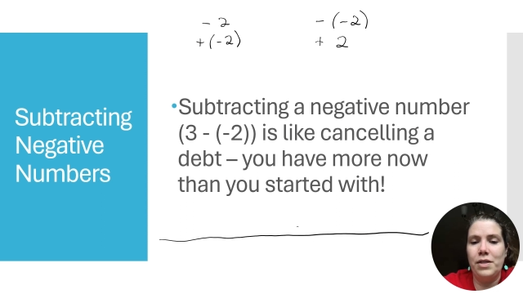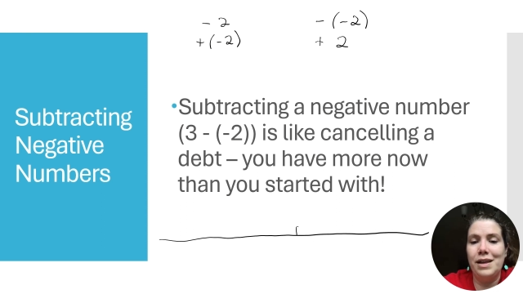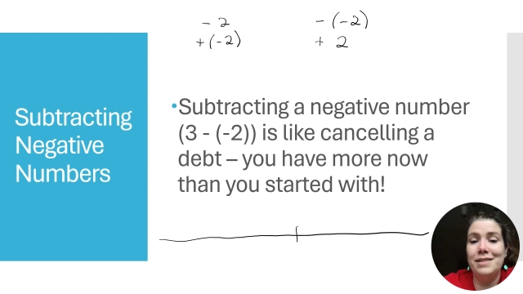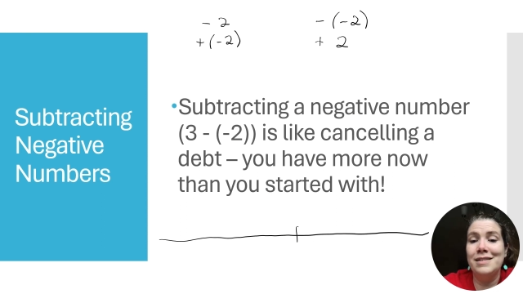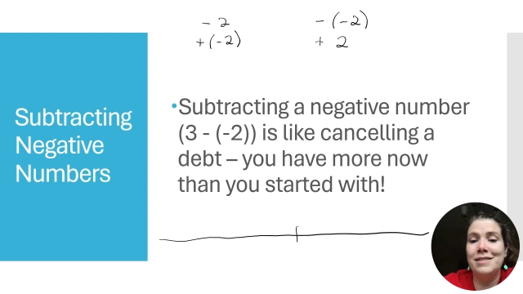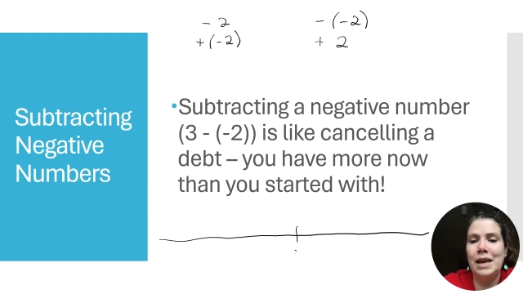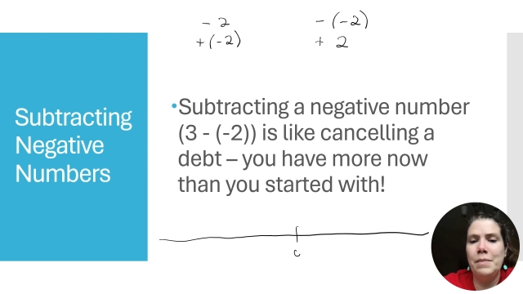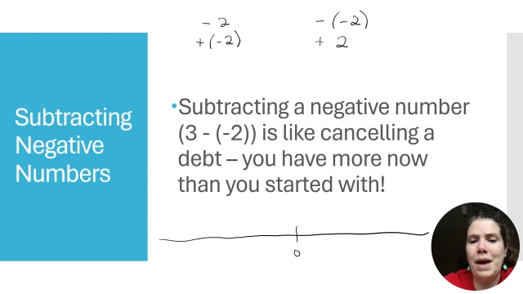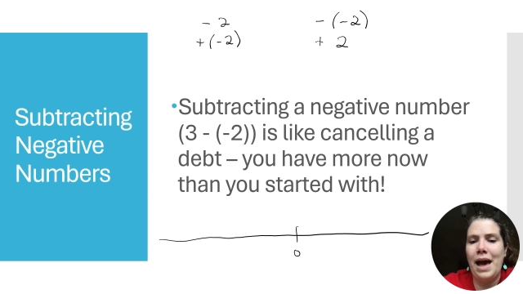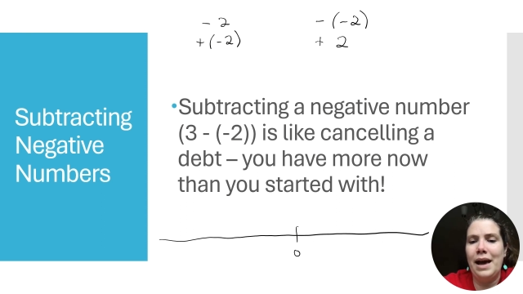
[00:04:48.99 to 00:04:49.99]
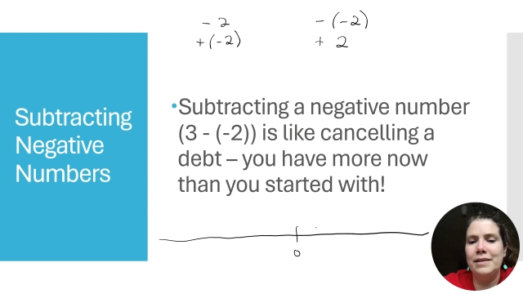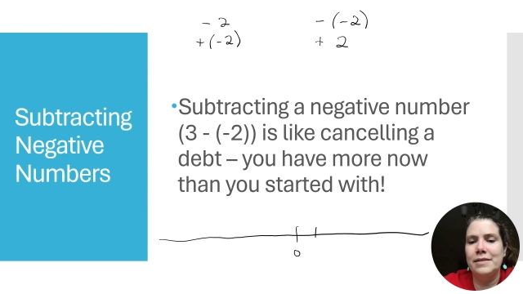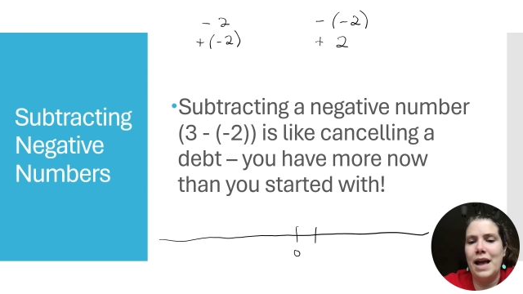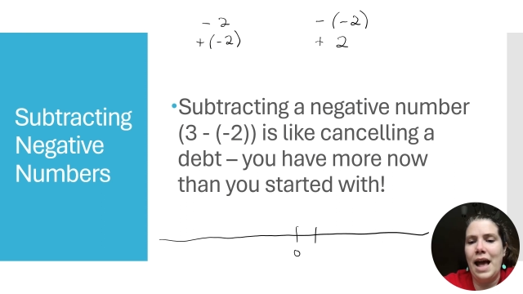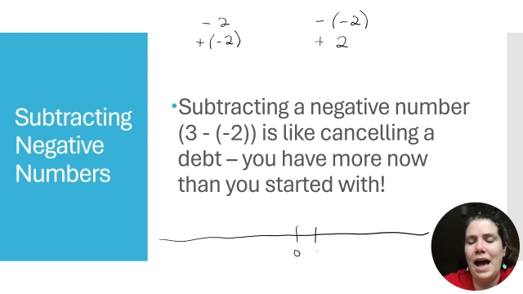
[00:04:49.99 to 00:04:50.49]
It's the same as
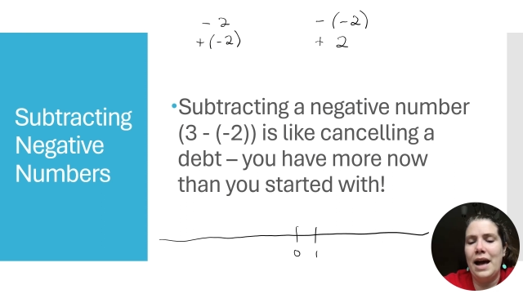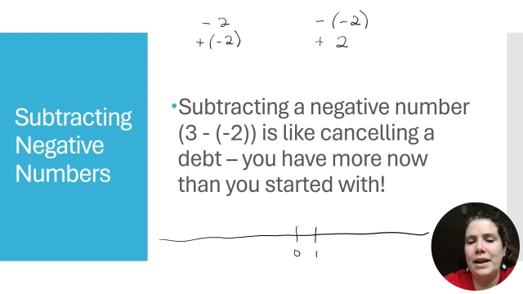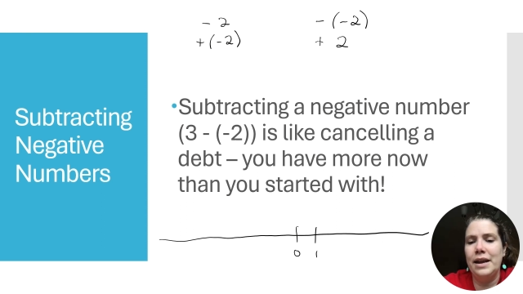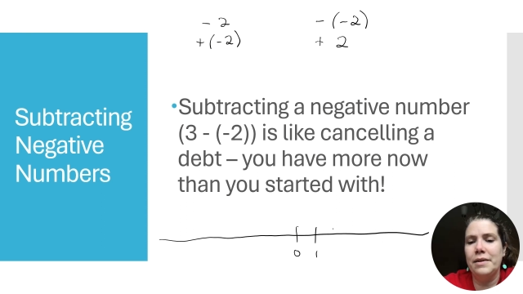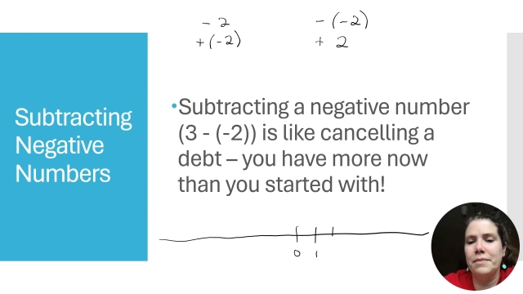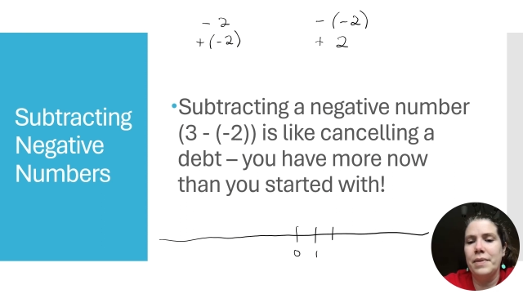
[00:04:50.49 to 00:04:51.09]
adding.